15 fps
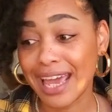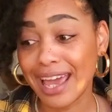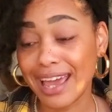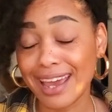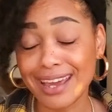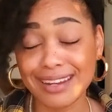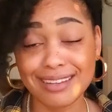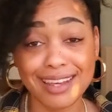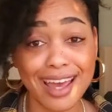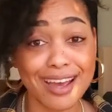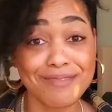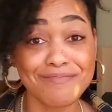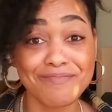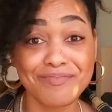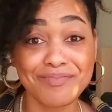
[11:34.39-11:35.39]
And yeah,
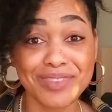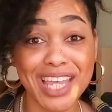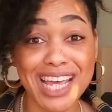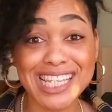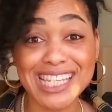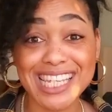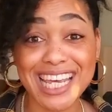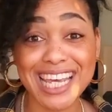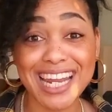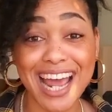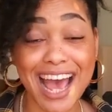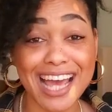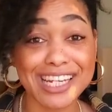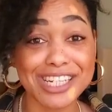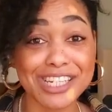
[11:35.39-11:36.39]
that's it.
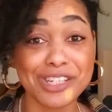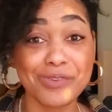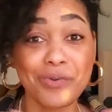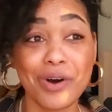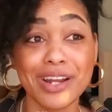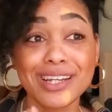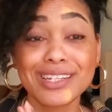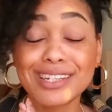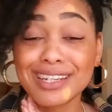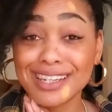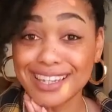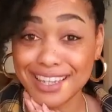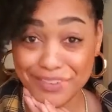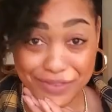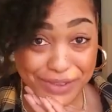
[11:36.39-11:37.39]
I just wanted to
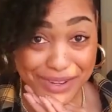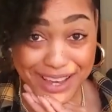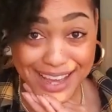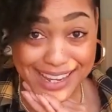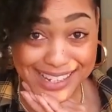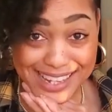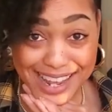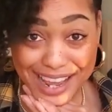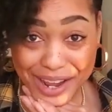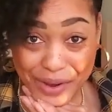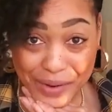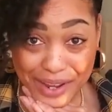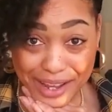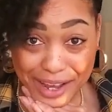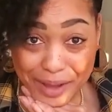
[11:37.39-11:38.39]
give you guys that
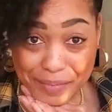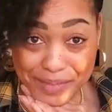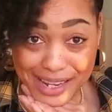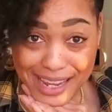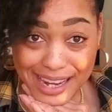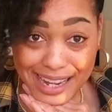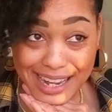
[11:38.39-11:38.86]
quick update.